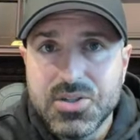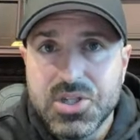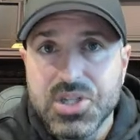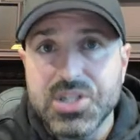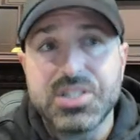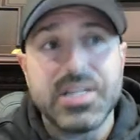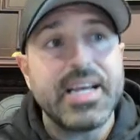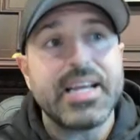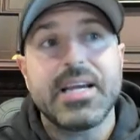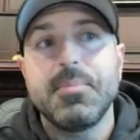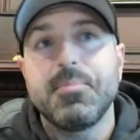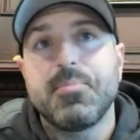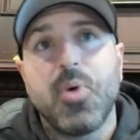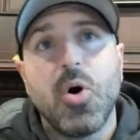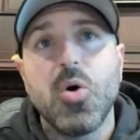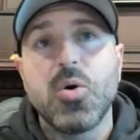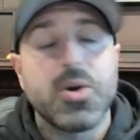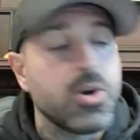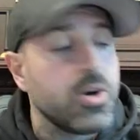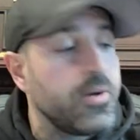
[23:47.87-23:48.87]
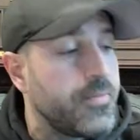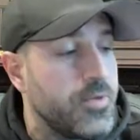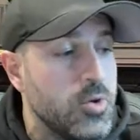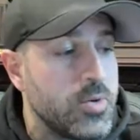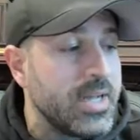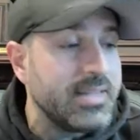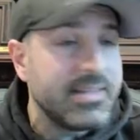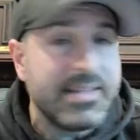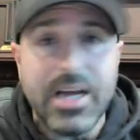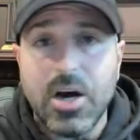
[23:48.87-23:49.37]
Just like in poker, if you
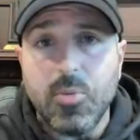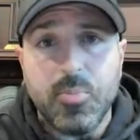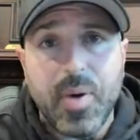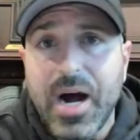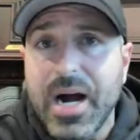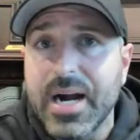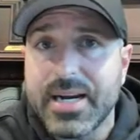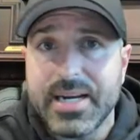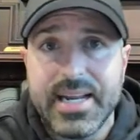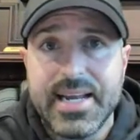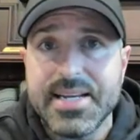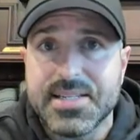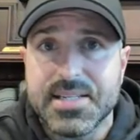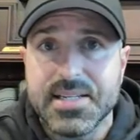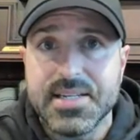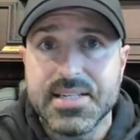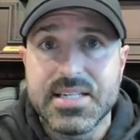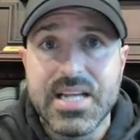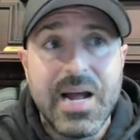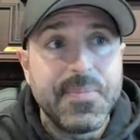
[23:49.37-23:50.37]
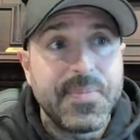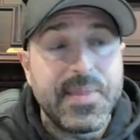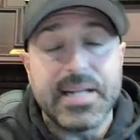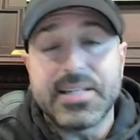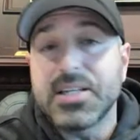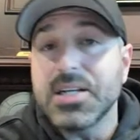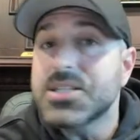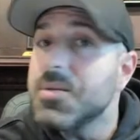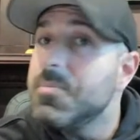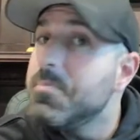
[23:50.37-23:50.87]
get dealt pocket aces,
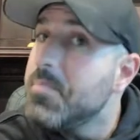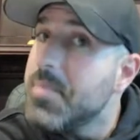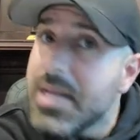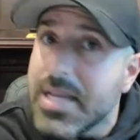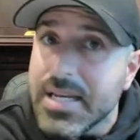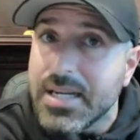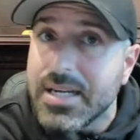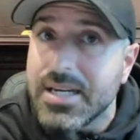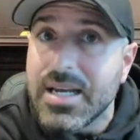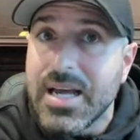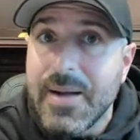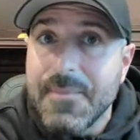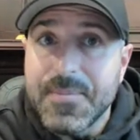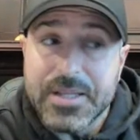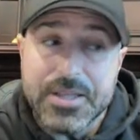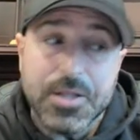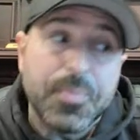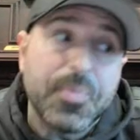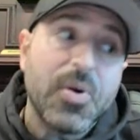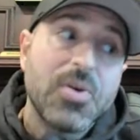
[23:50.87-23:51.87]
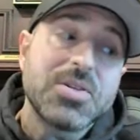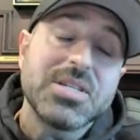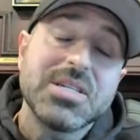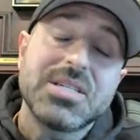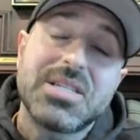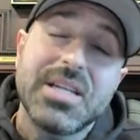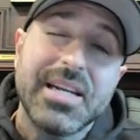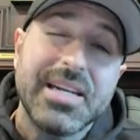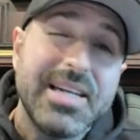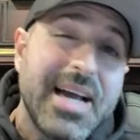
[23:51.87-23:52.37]
that doesn't mean that the person
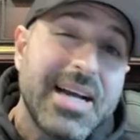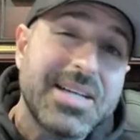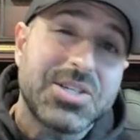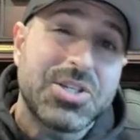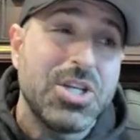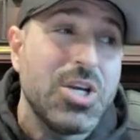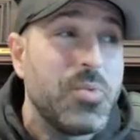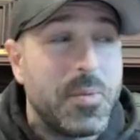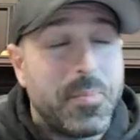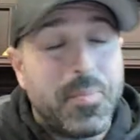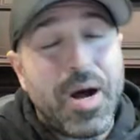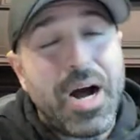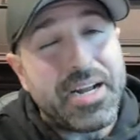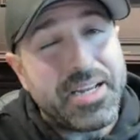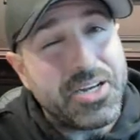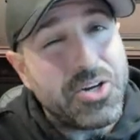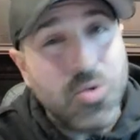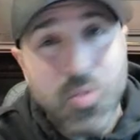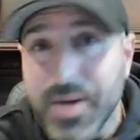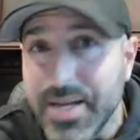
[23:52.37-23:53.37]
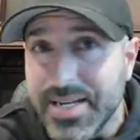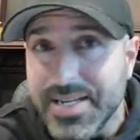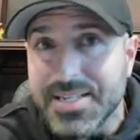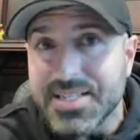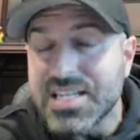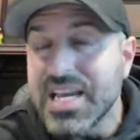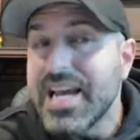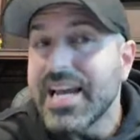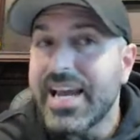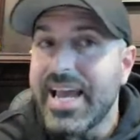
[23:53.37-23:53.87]
sitting next to you with pocket
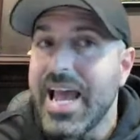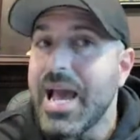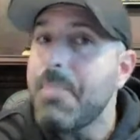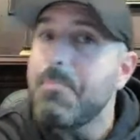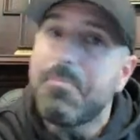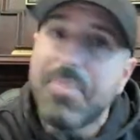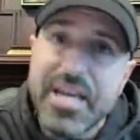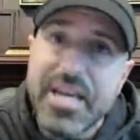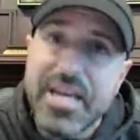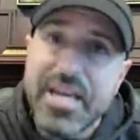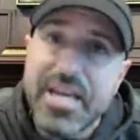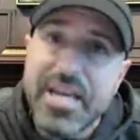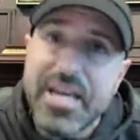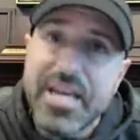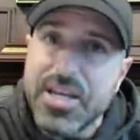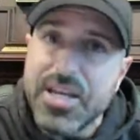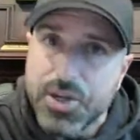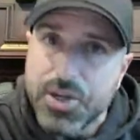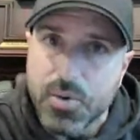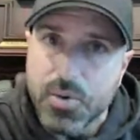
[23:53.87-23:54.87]
queens can't beat you.